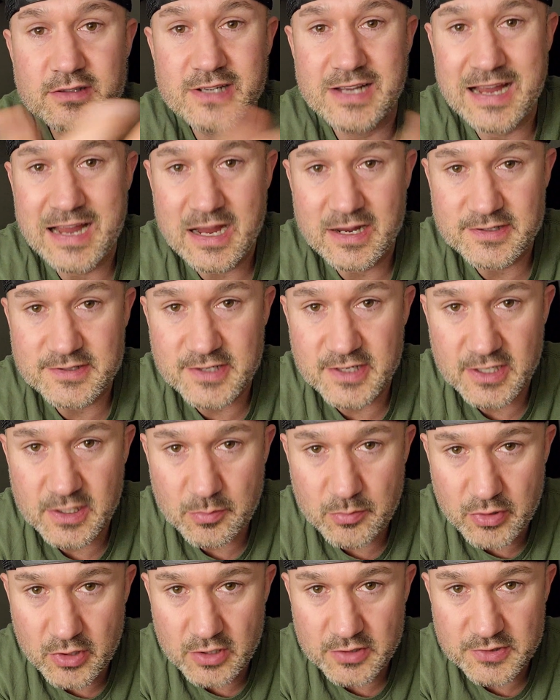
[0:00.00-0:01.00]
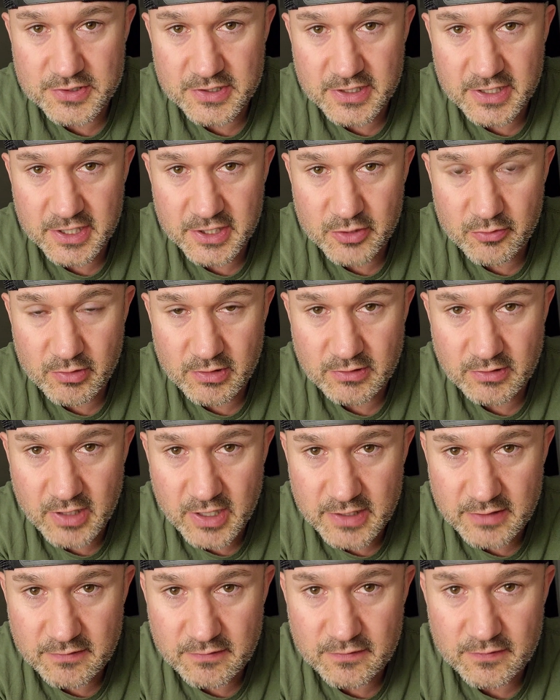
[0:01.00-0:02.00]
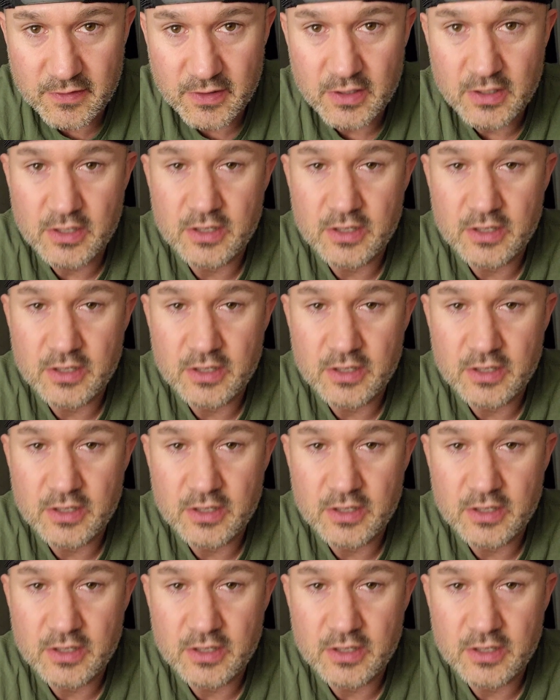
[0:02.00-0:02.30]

toxic person in your life